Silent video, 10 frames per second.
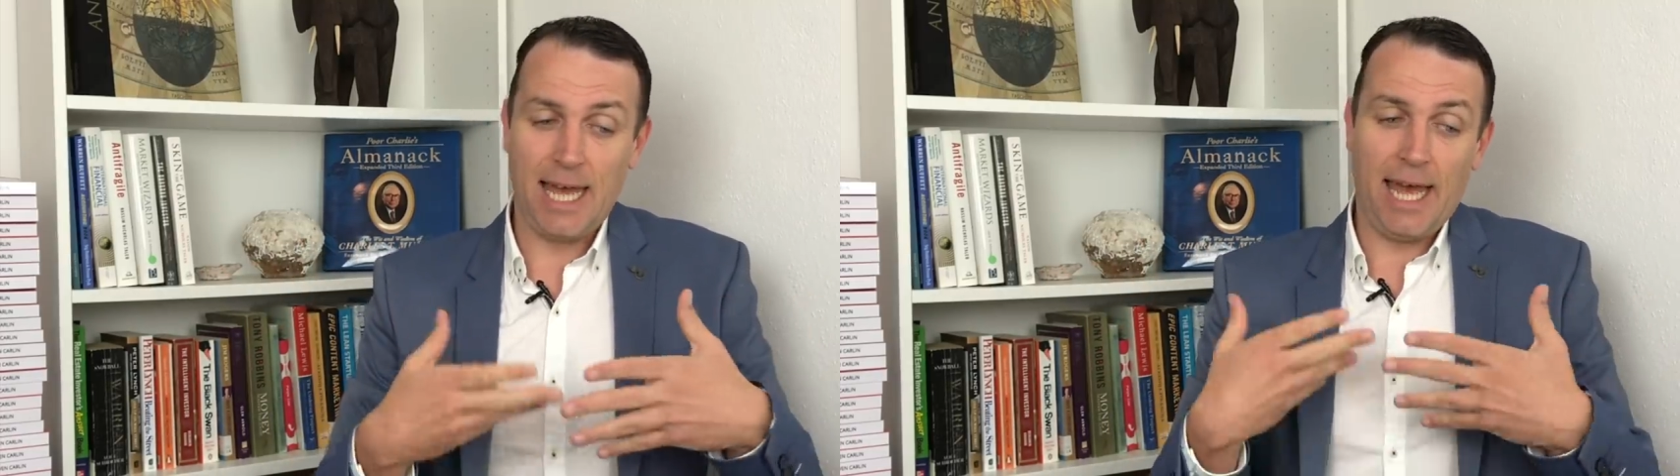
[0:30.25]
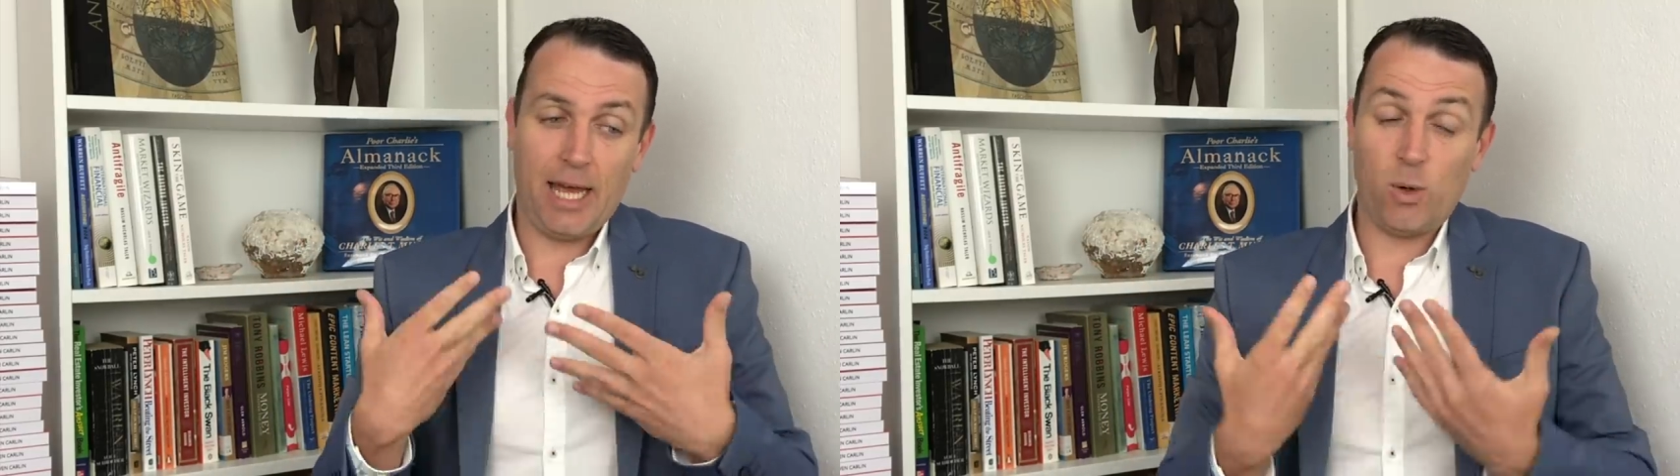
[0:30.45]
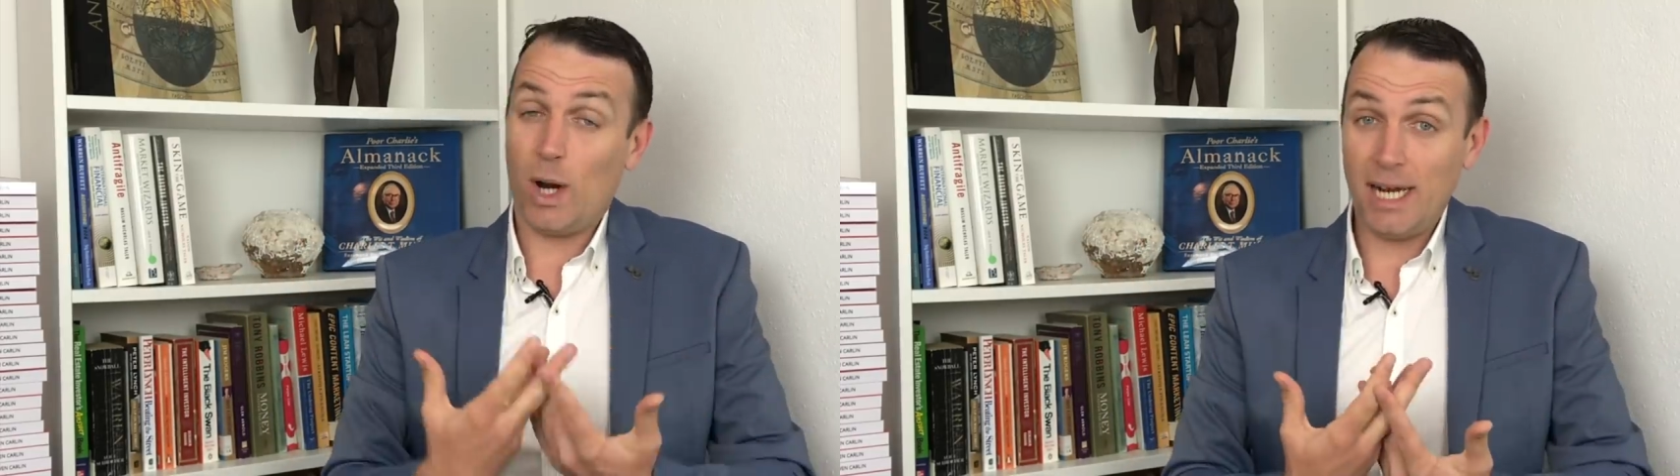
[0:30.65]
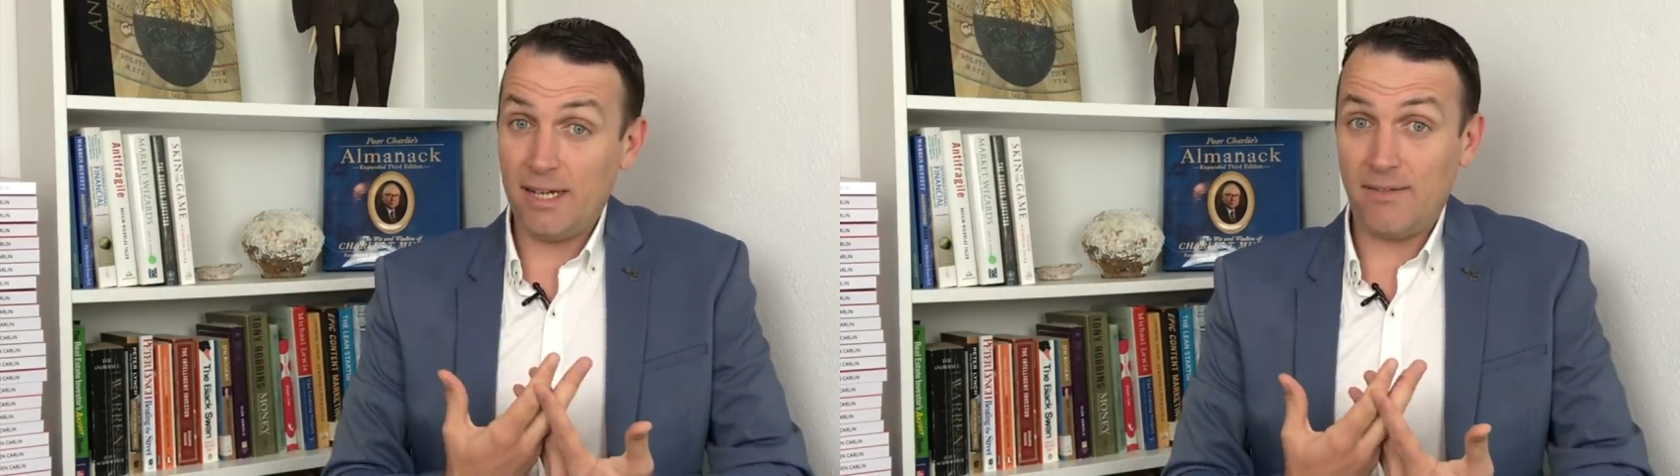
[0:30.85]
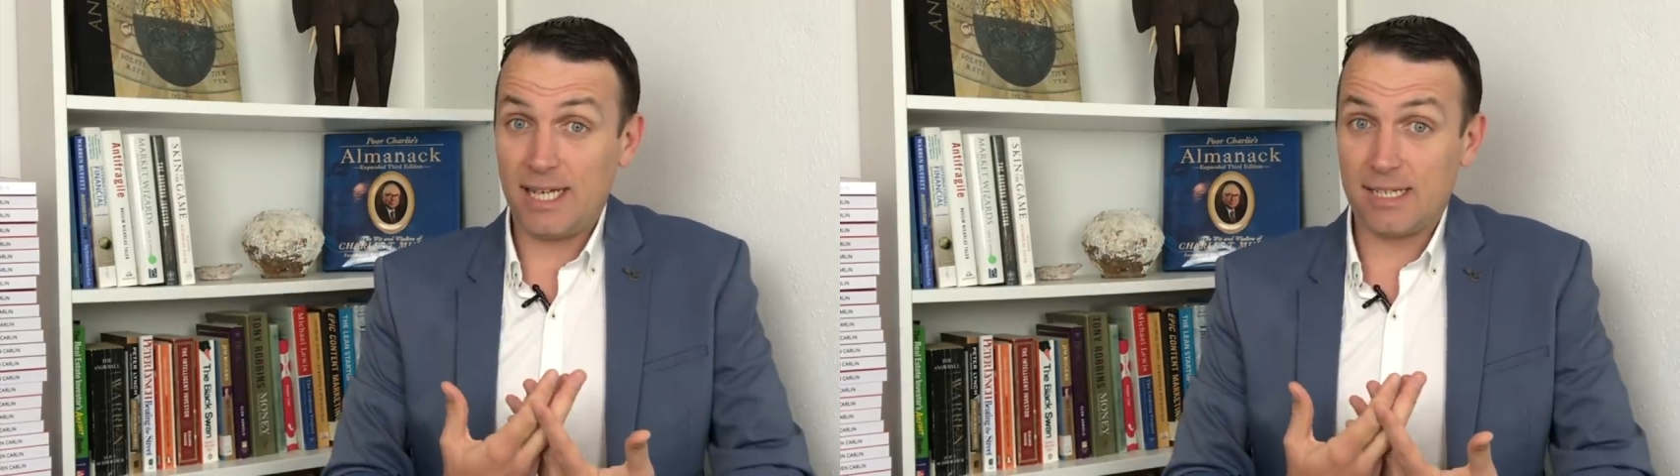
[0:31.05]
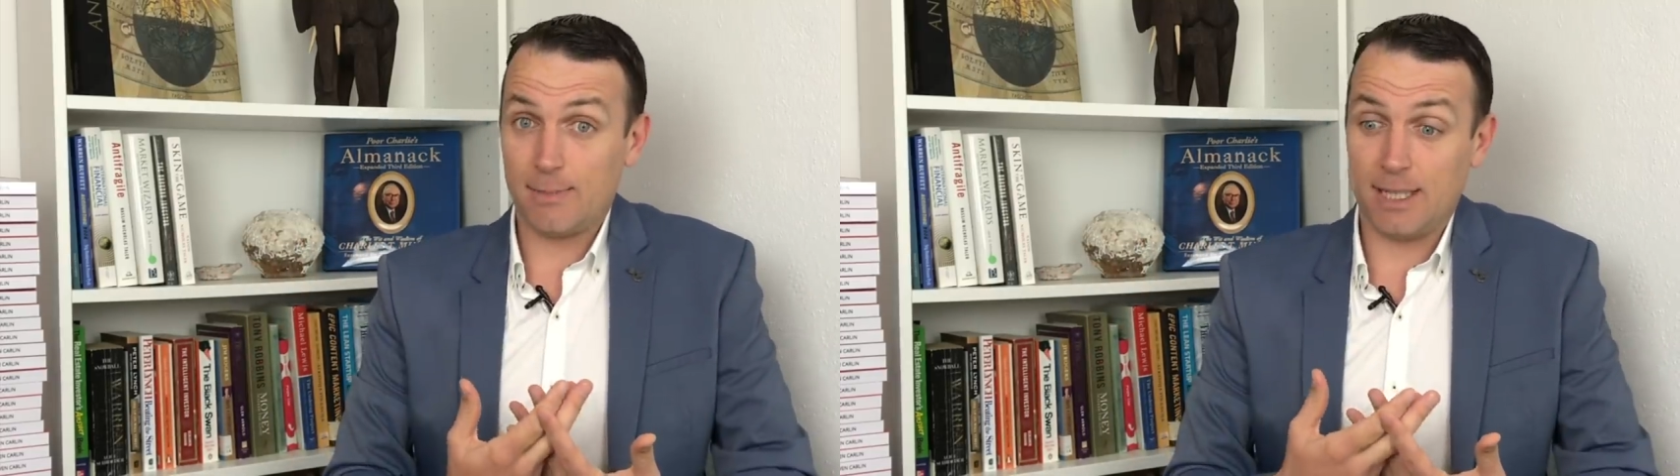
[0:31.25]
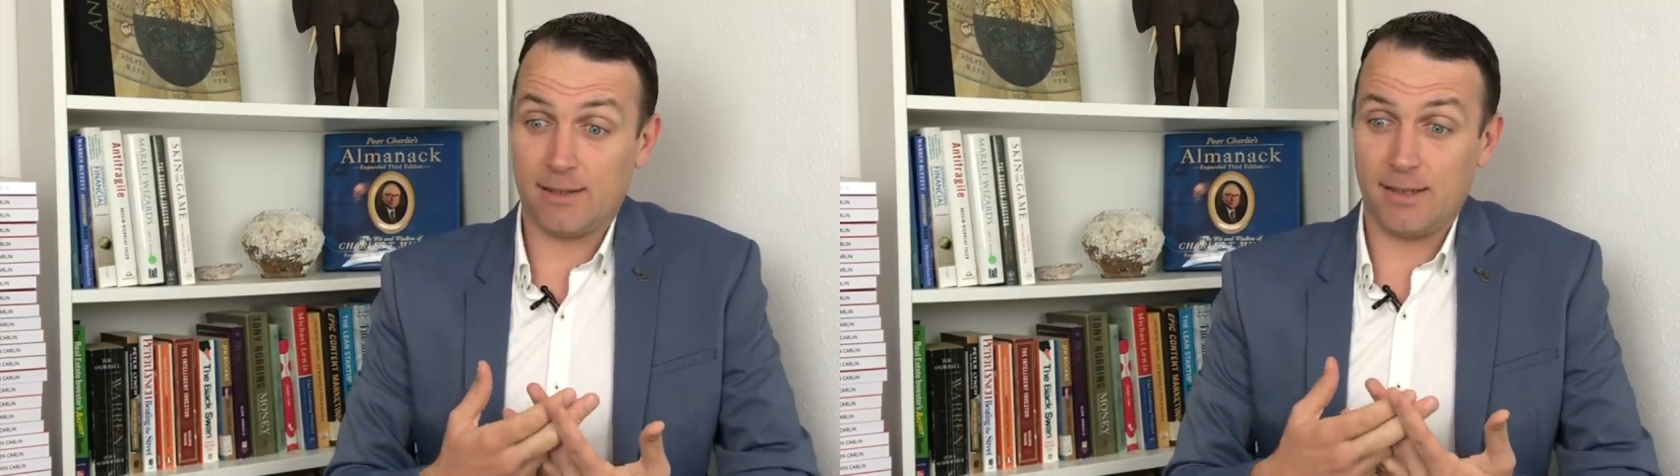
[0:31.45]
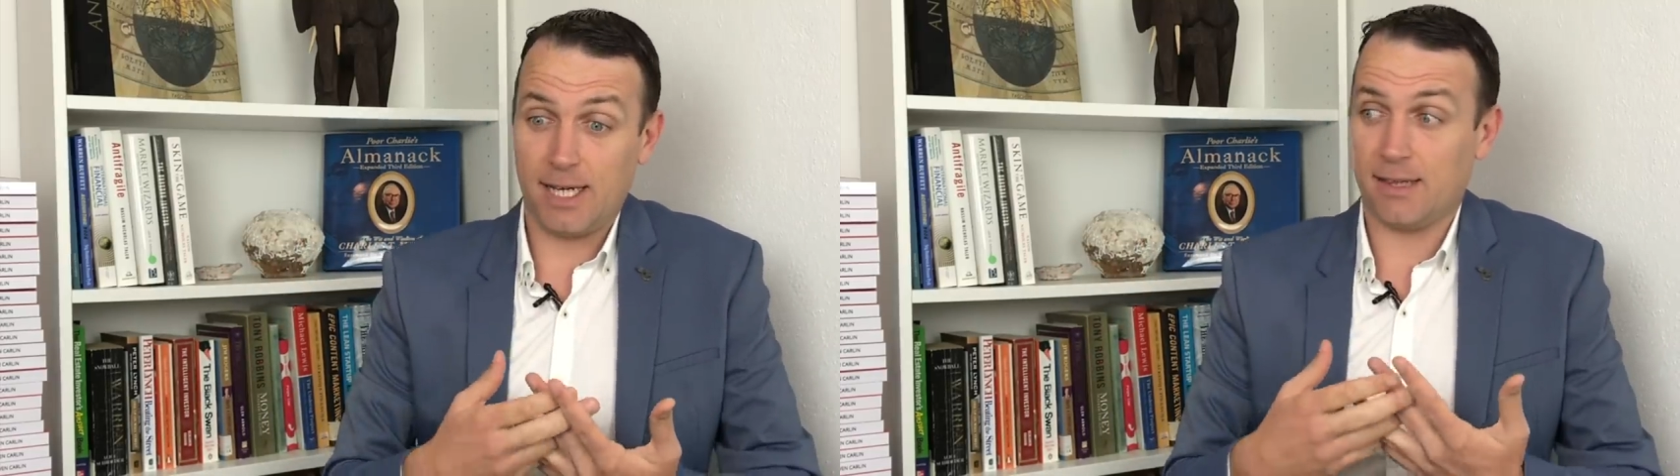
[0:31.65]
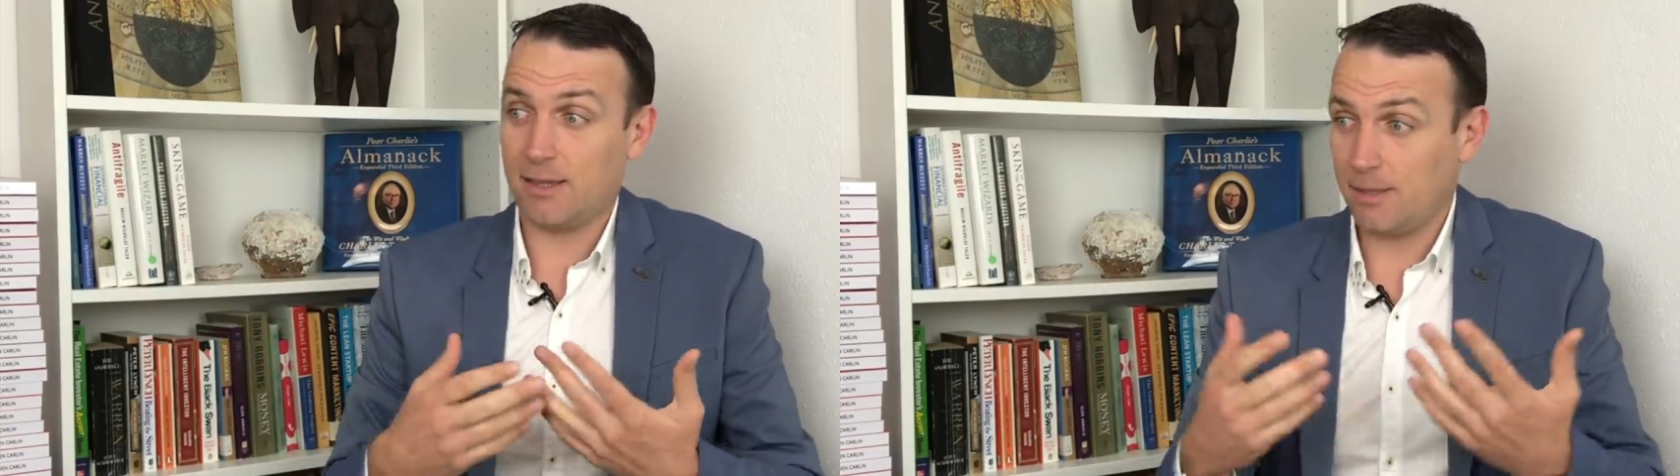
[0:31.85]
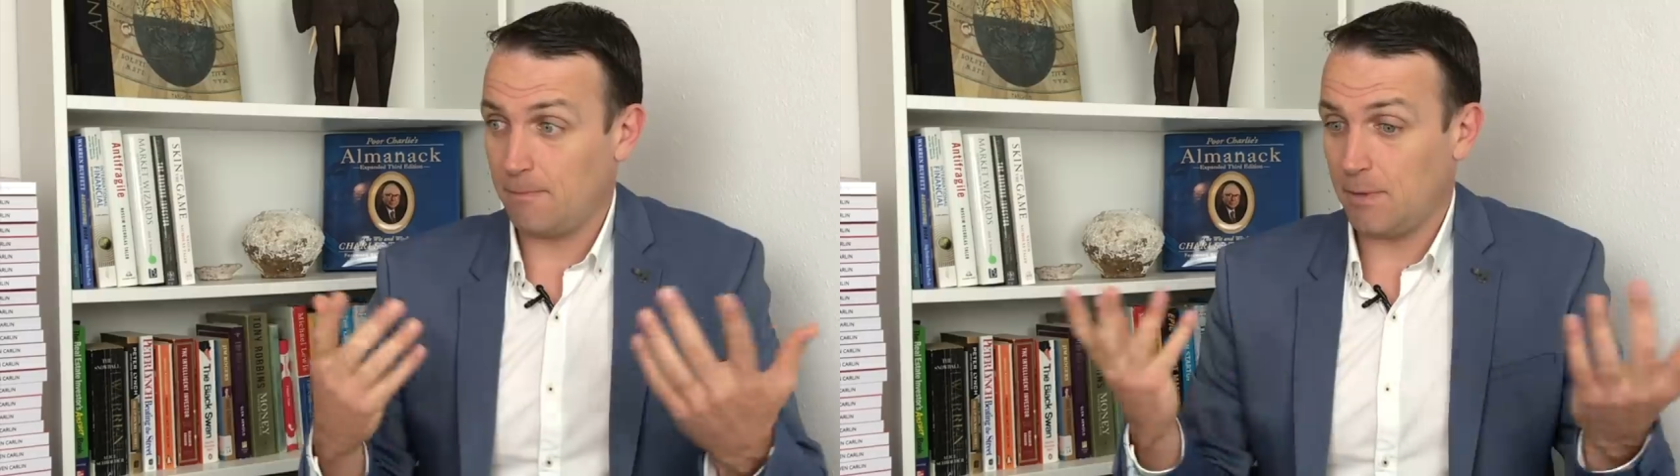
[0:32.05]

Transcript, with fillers: And one investment that